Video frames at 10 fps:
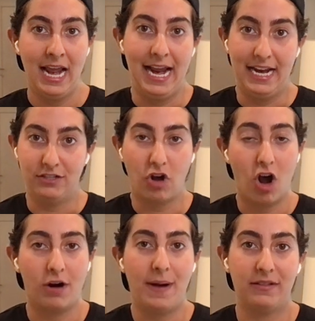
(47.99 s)
and
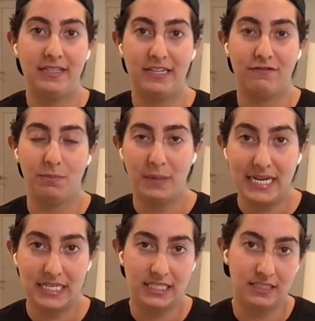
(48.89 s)
talk about the different
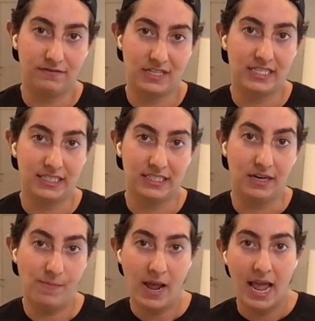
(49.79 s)
pieces of the
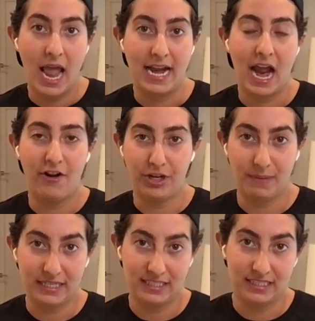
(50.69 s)
system and how you
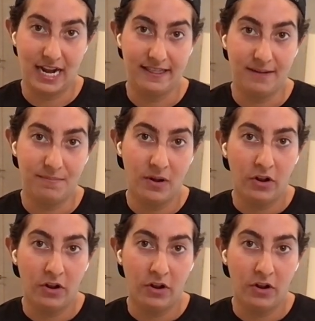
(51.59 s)
might design them.